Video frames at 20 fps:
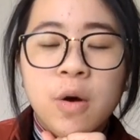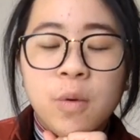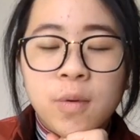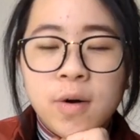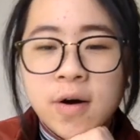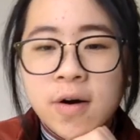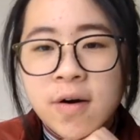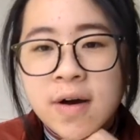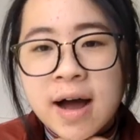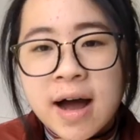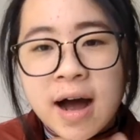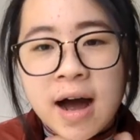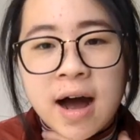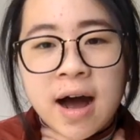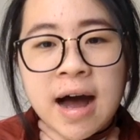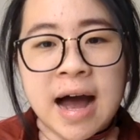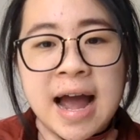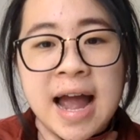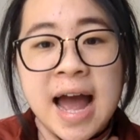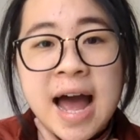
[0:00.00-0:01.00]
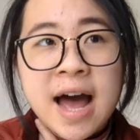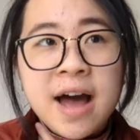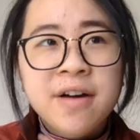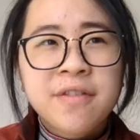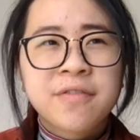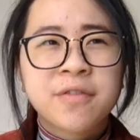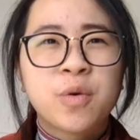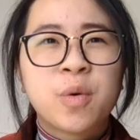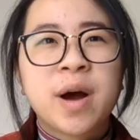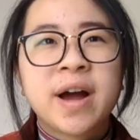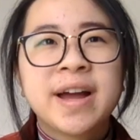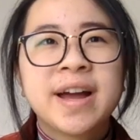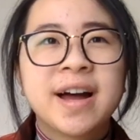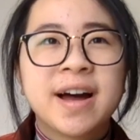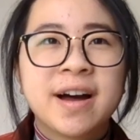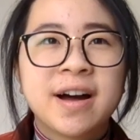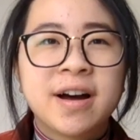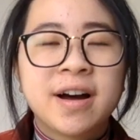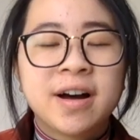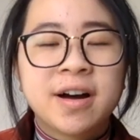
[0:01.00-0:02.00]
Well, I have quite
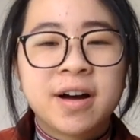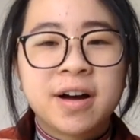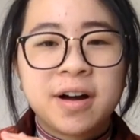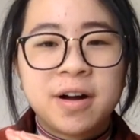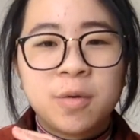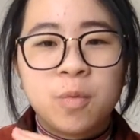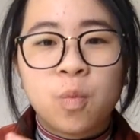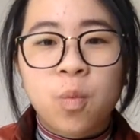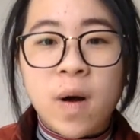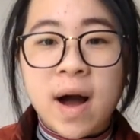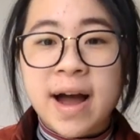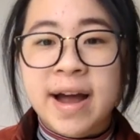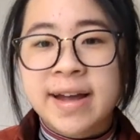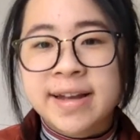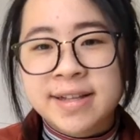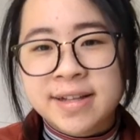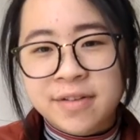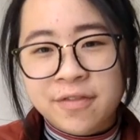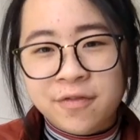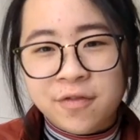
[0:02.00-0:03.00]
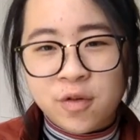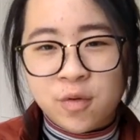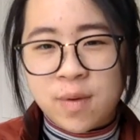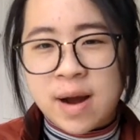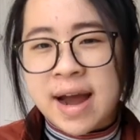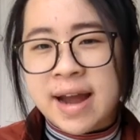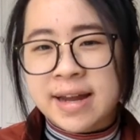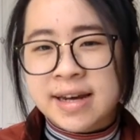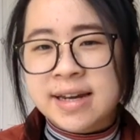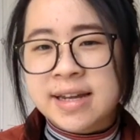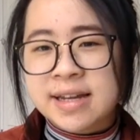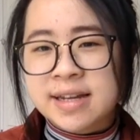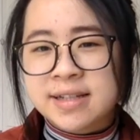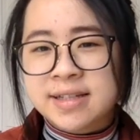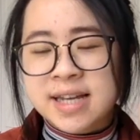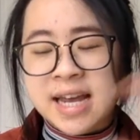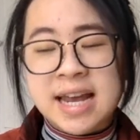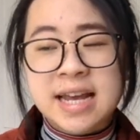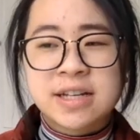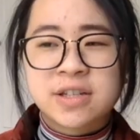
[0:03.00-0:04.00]
a wide variety
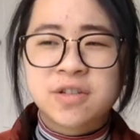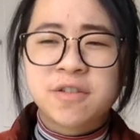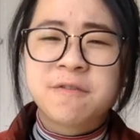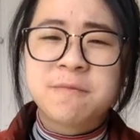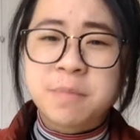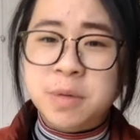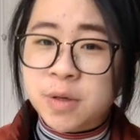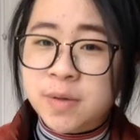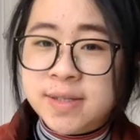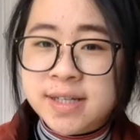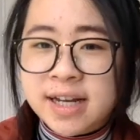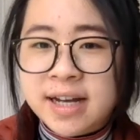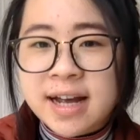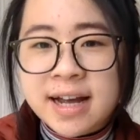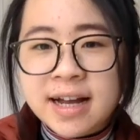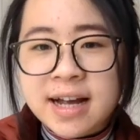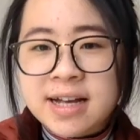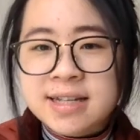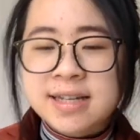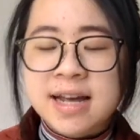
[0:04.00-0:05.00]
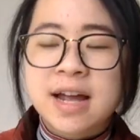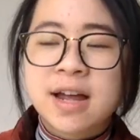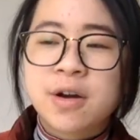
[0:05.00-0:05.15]
taste of music, I guess.